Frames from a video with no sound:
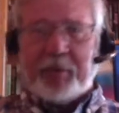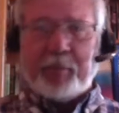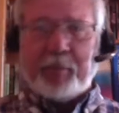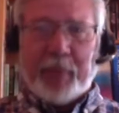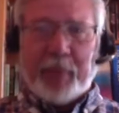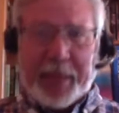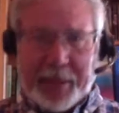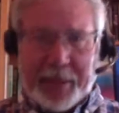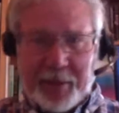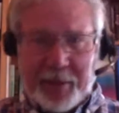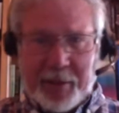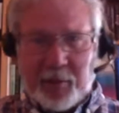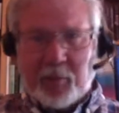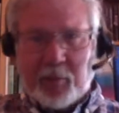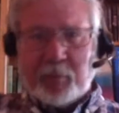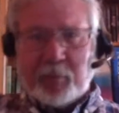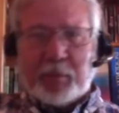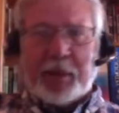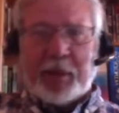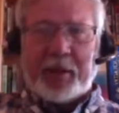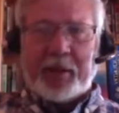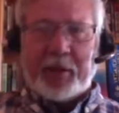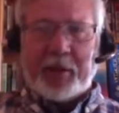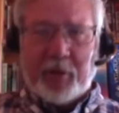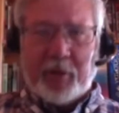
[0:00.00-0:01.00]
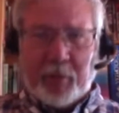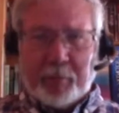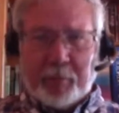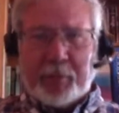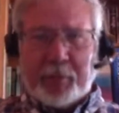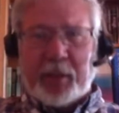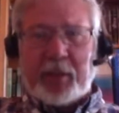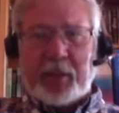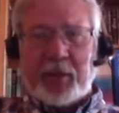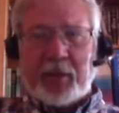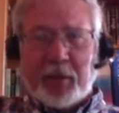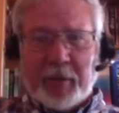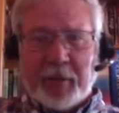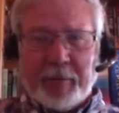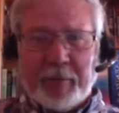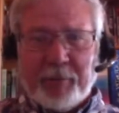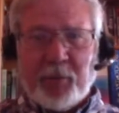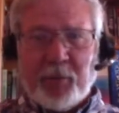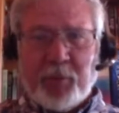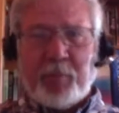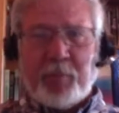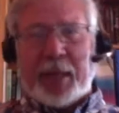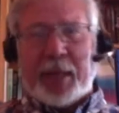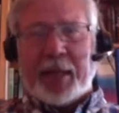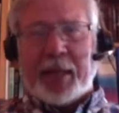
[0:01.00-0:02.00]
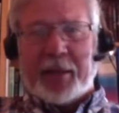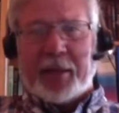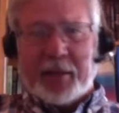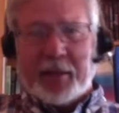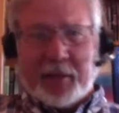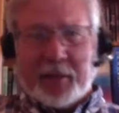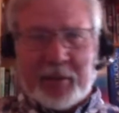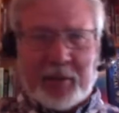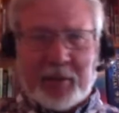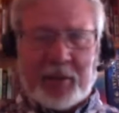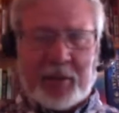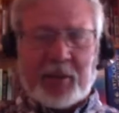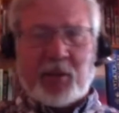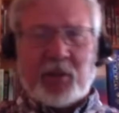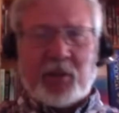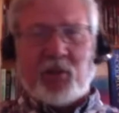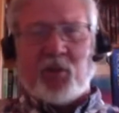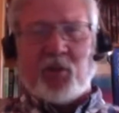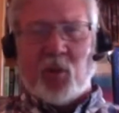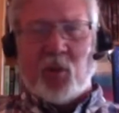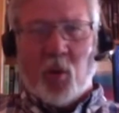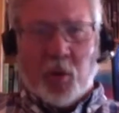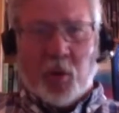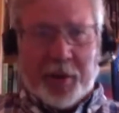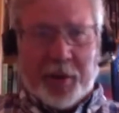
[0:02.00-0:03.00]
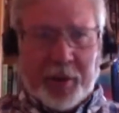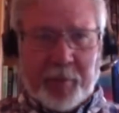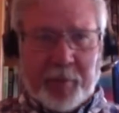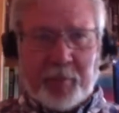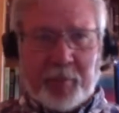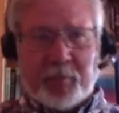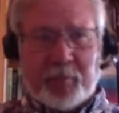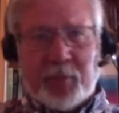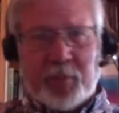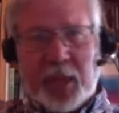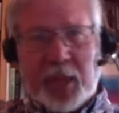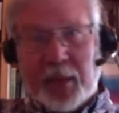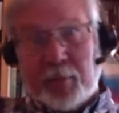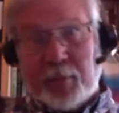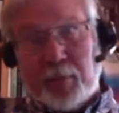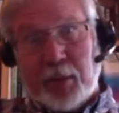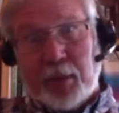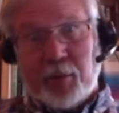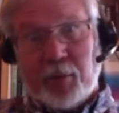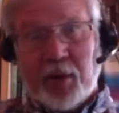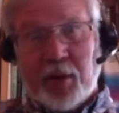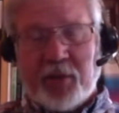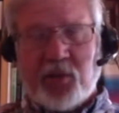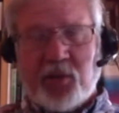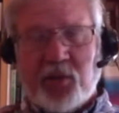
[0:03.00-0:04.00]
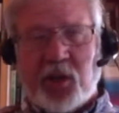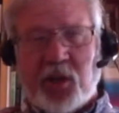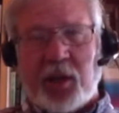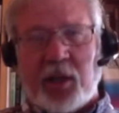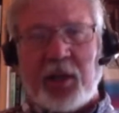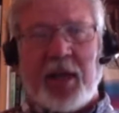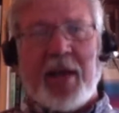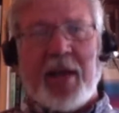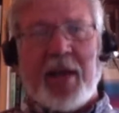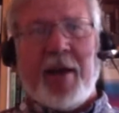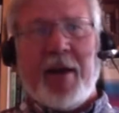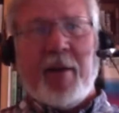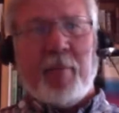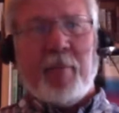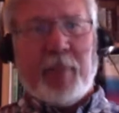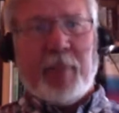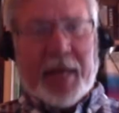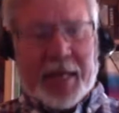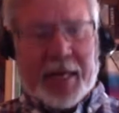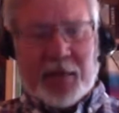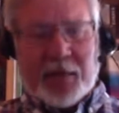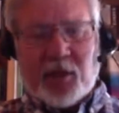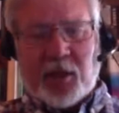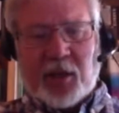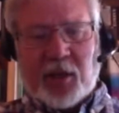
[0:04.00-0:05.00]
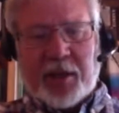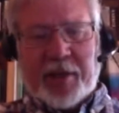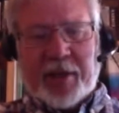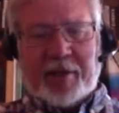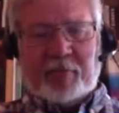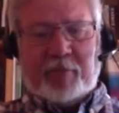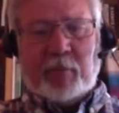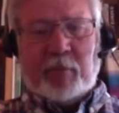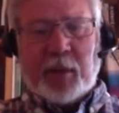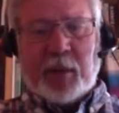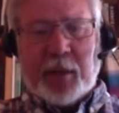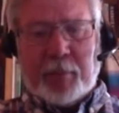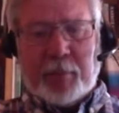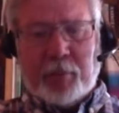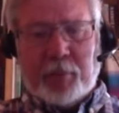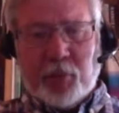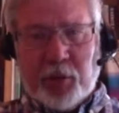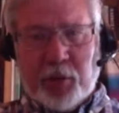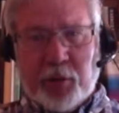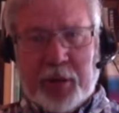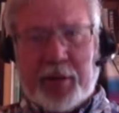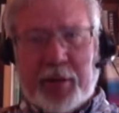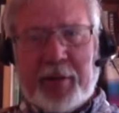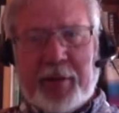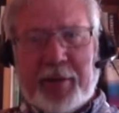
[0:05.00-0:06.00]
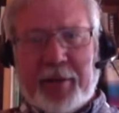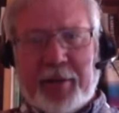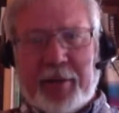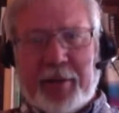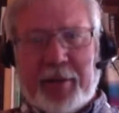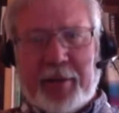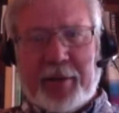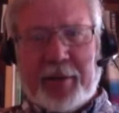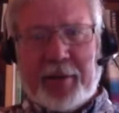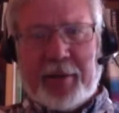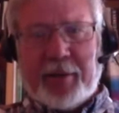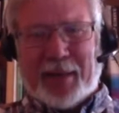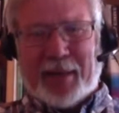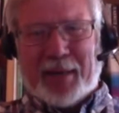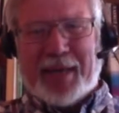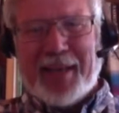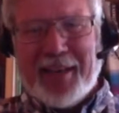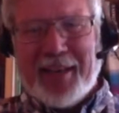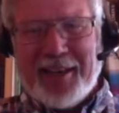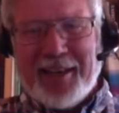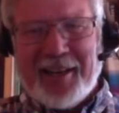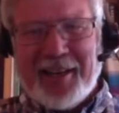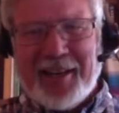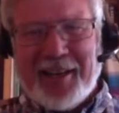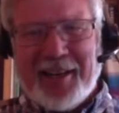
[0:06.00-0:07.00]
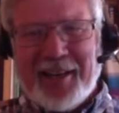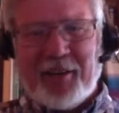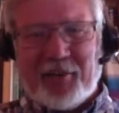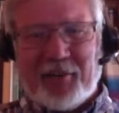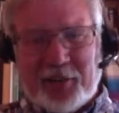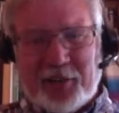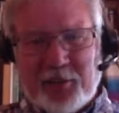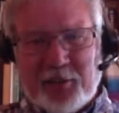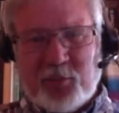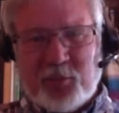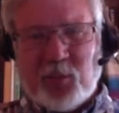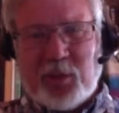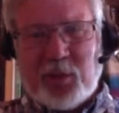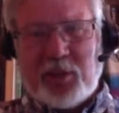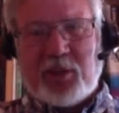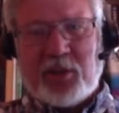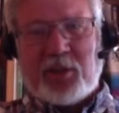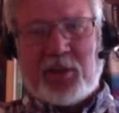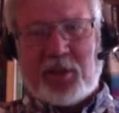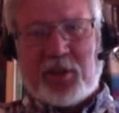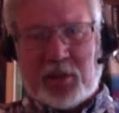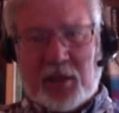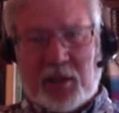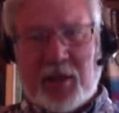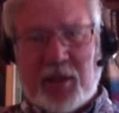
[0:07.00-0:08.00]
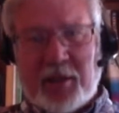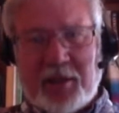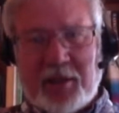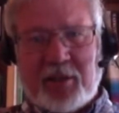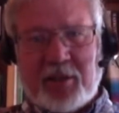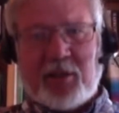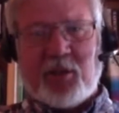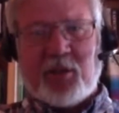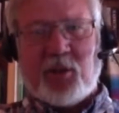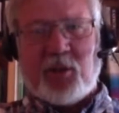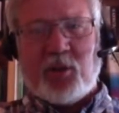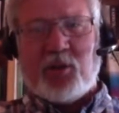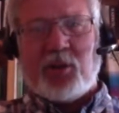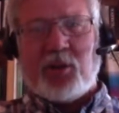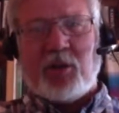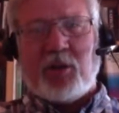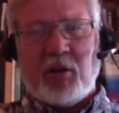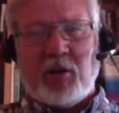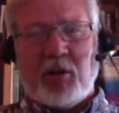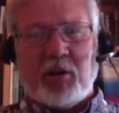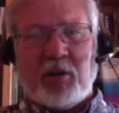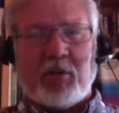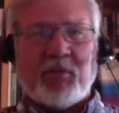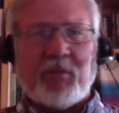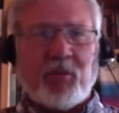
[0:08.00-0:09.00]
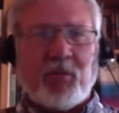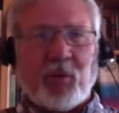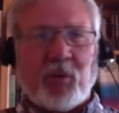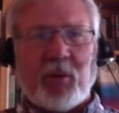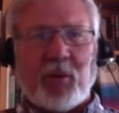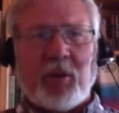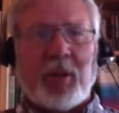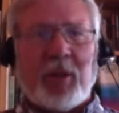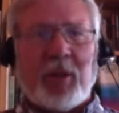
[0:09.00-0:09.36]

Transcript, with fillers: bank owned by the European Bank Consortium headed by Rothschild, but actually have money printed by Congress, which the Constitution calls for.